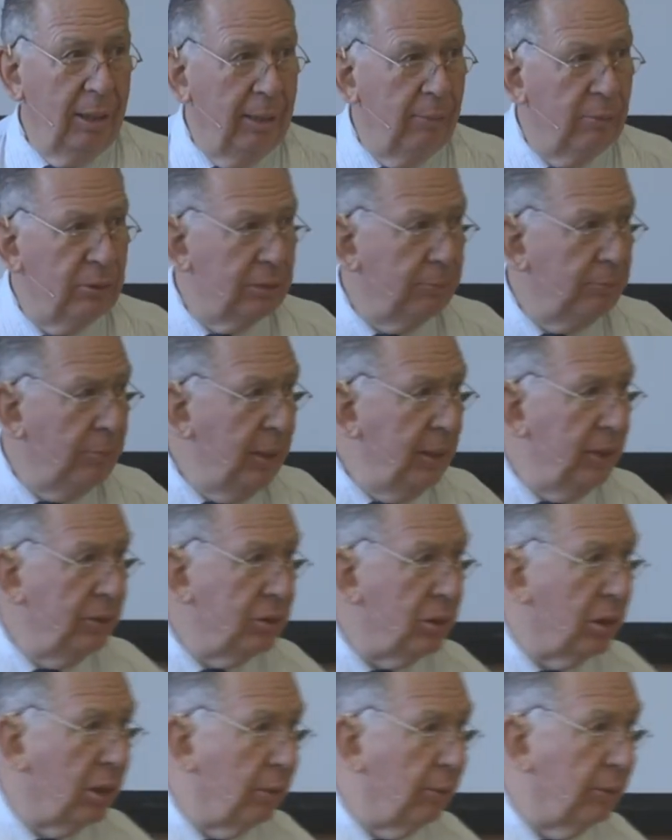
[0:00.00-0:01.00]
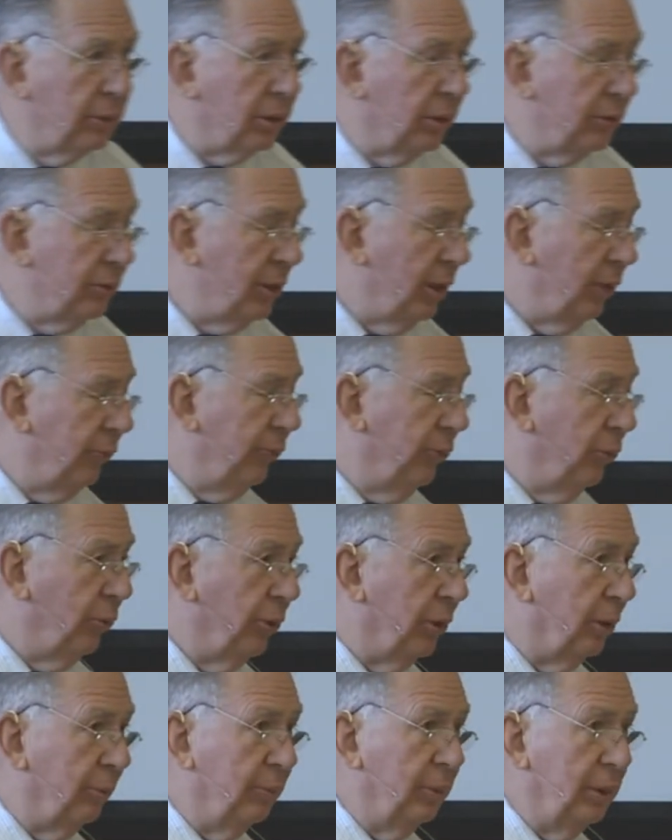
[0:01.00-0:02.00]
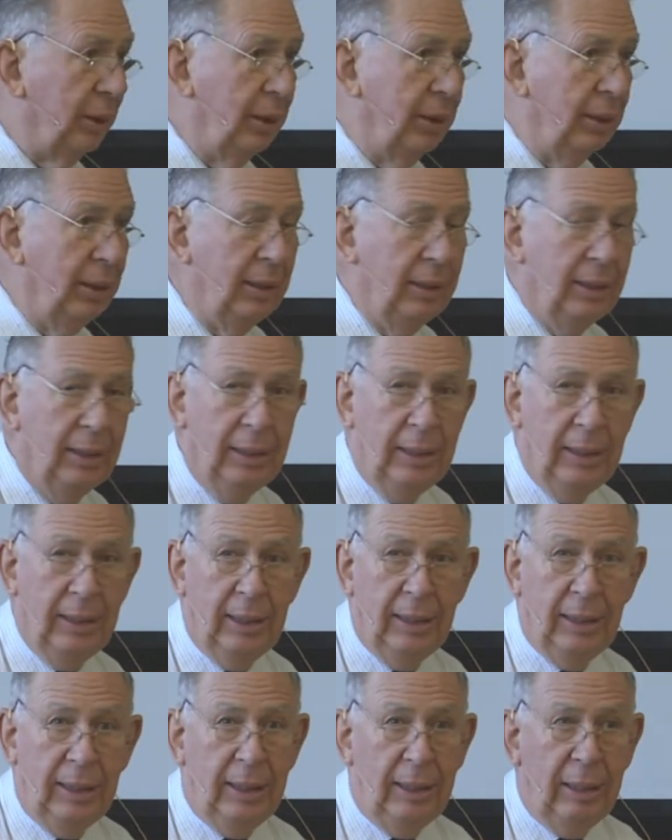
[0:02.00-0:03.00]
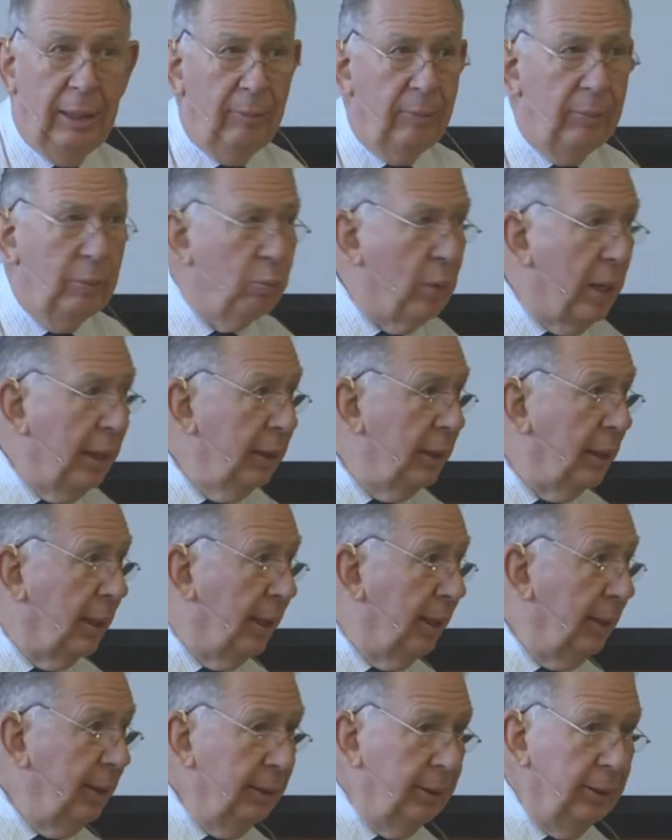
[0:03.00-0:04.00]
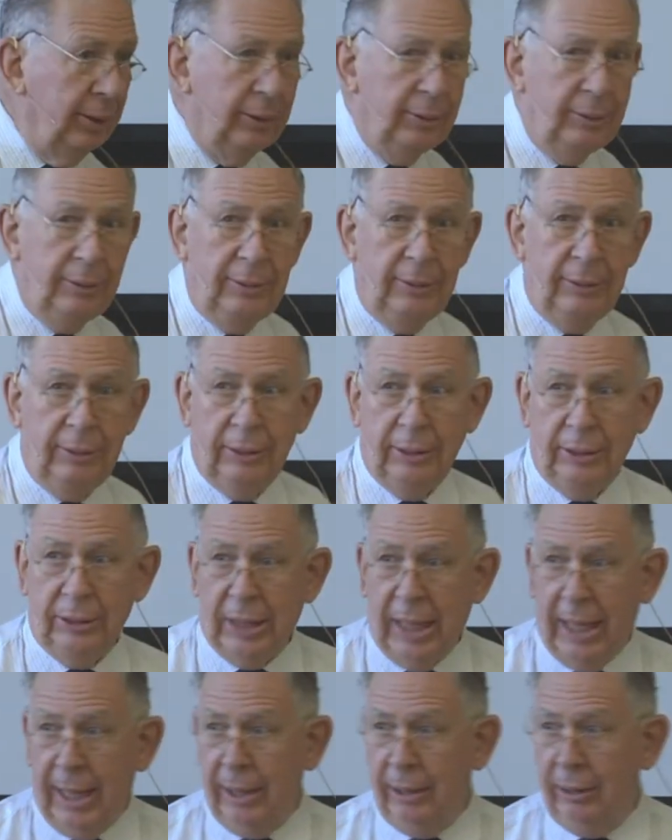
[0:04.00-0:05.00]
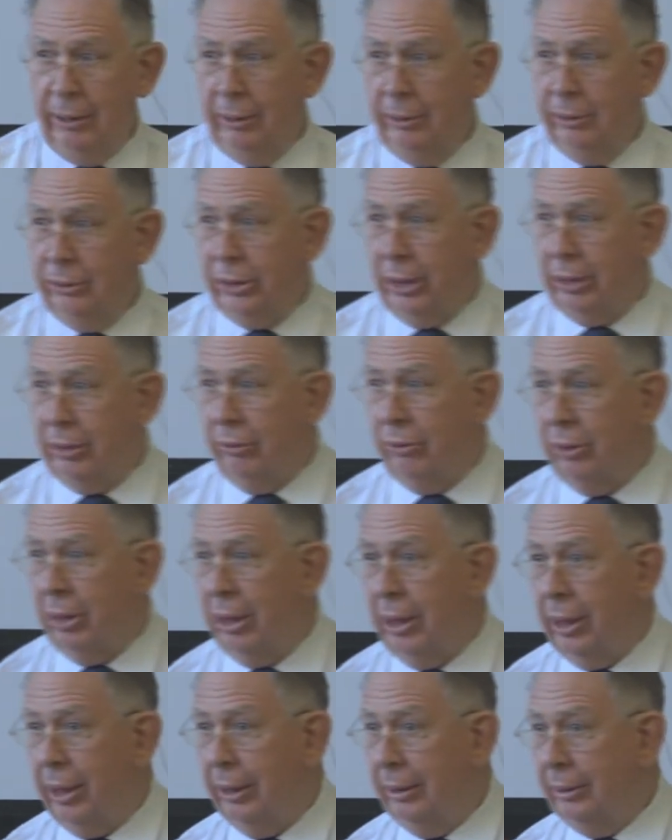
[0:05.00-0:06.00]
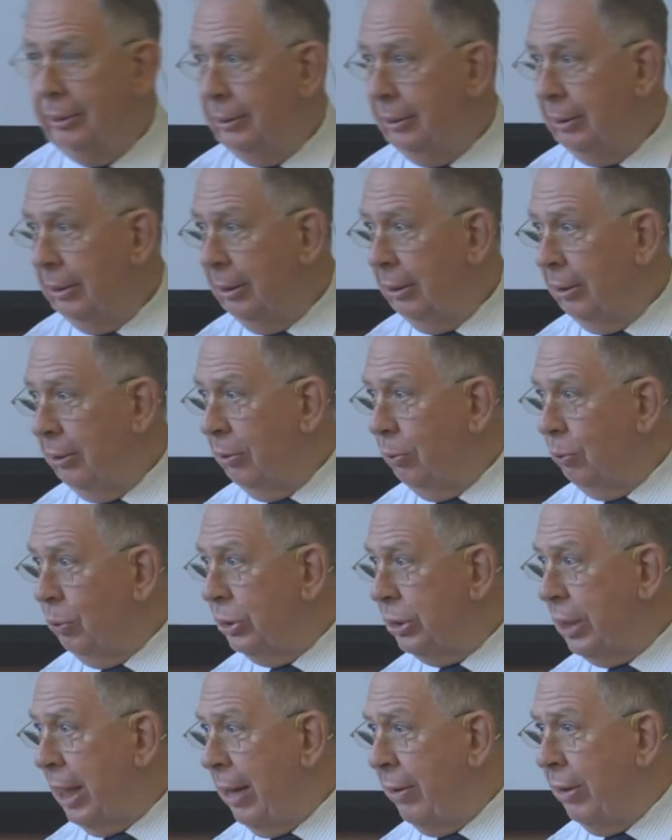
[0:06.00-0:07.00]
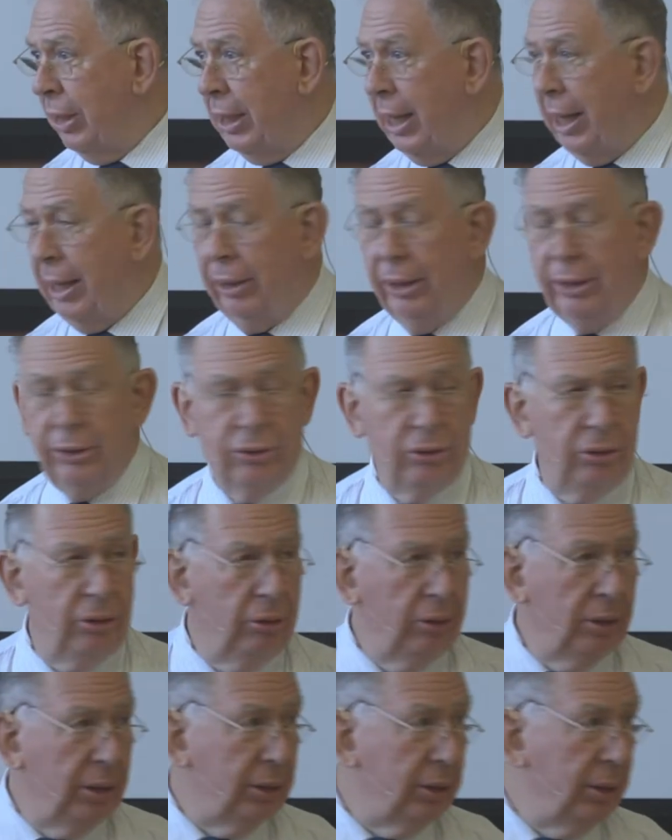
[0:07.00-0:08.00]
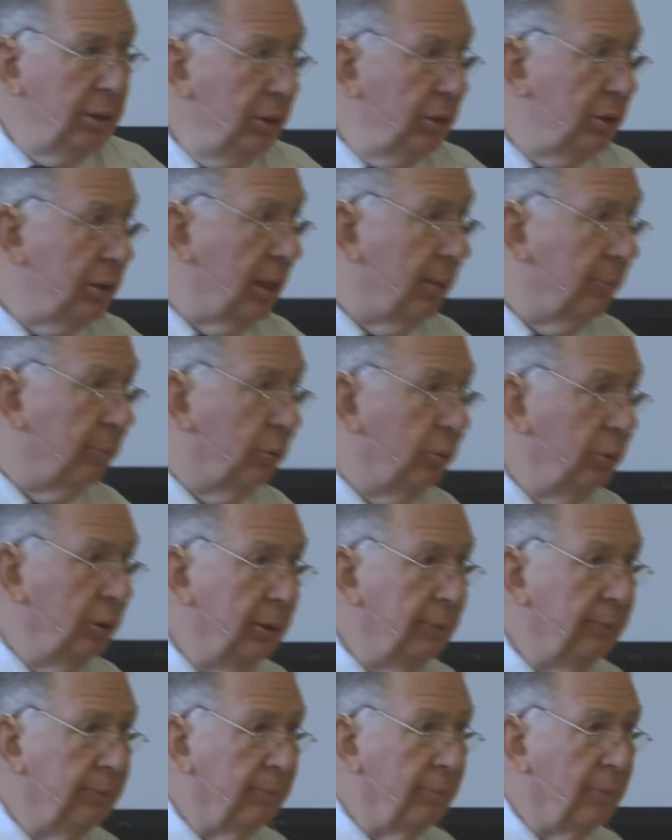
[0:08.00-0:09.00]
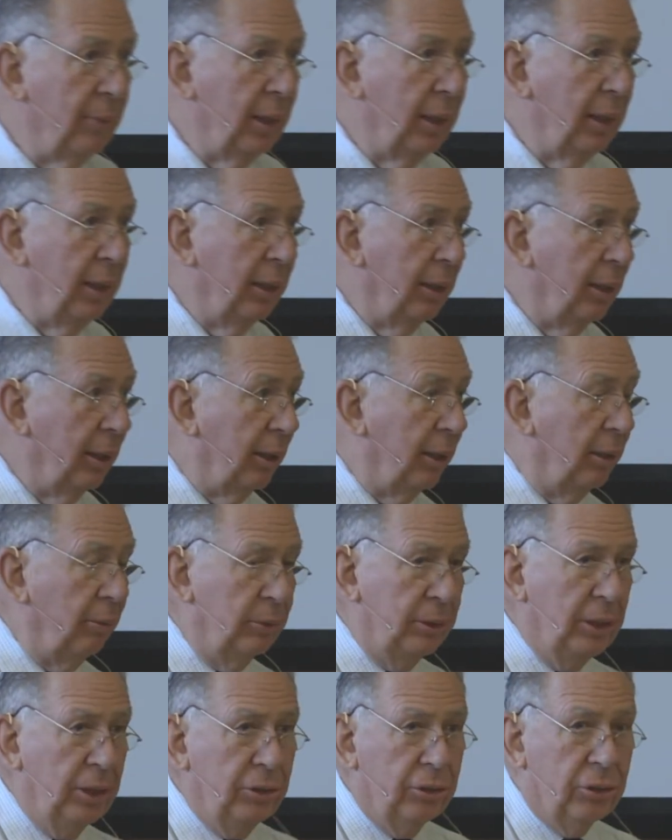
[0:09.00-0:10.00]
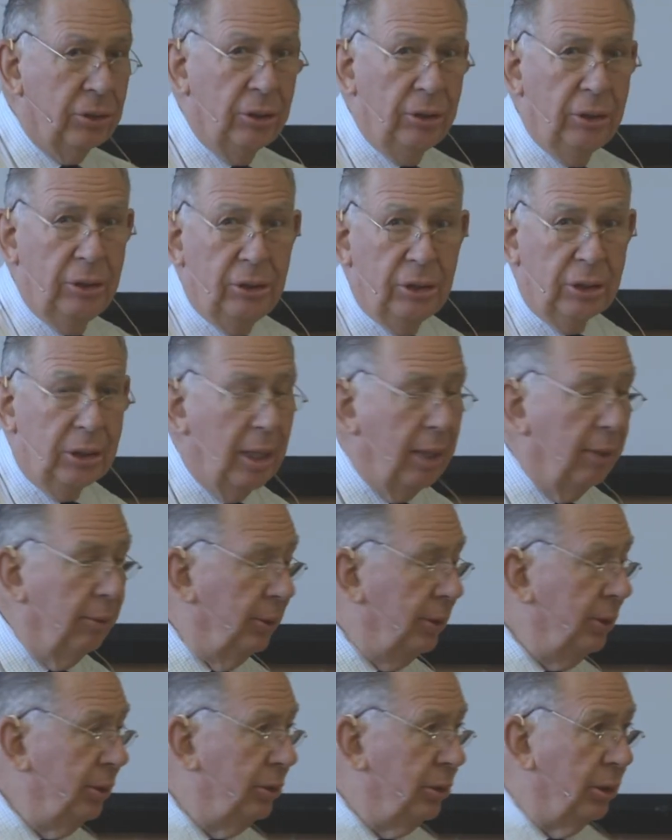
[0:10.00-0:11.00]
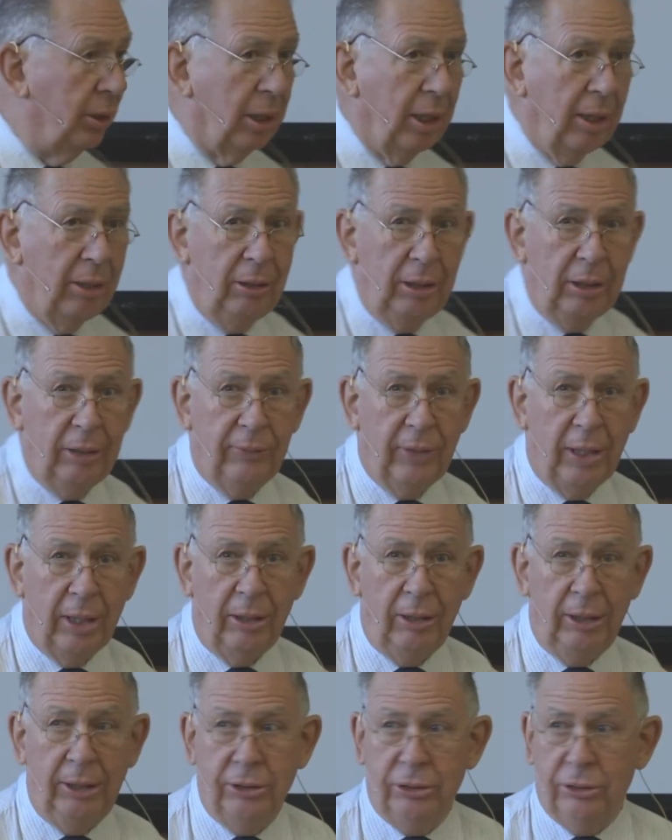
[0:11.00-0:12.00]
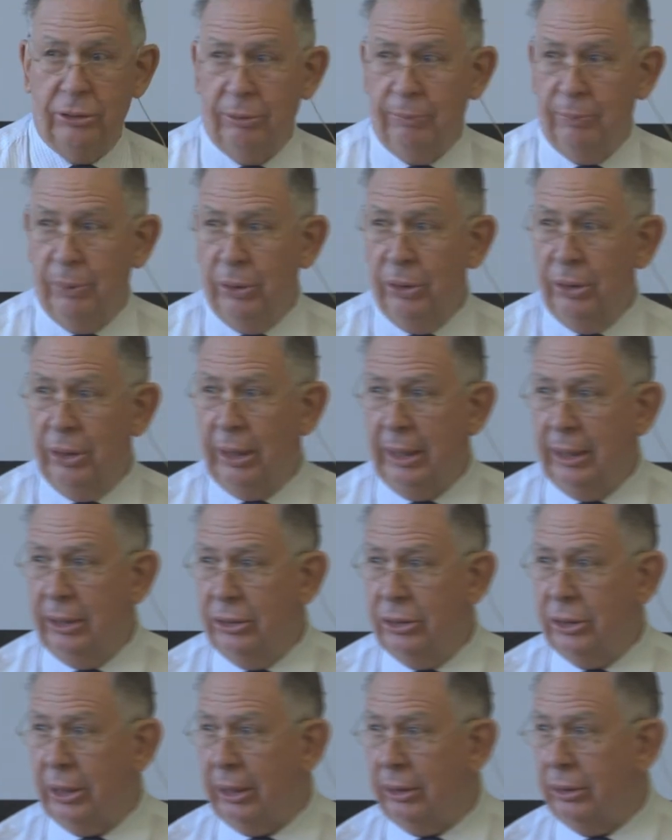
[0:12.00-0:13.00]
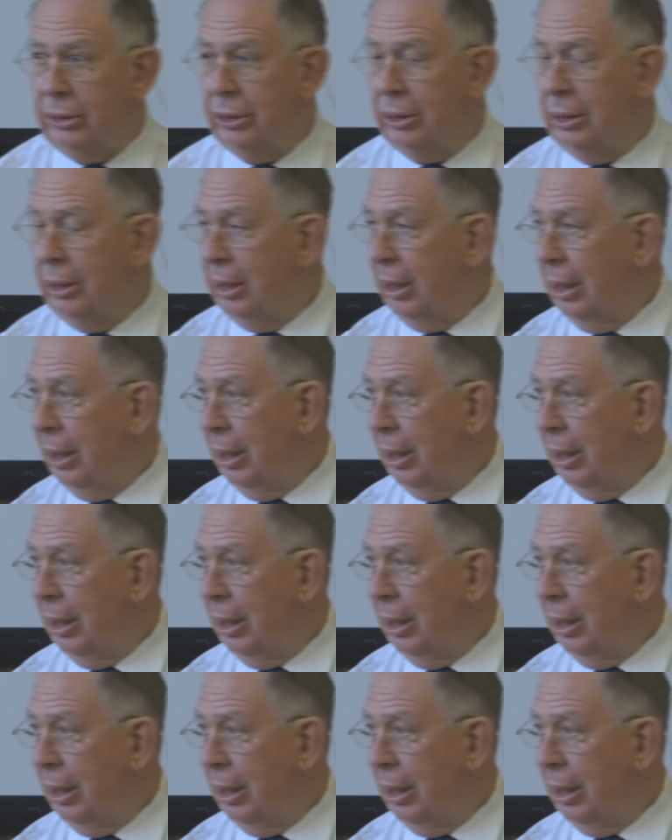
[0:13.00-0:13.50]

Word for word: It was a big sorrow, as I said, for them. But one day, Dad, Zechariah, was carrying out his duties in the temple and it was his turn to go into the Holy of Holies to burn the incense.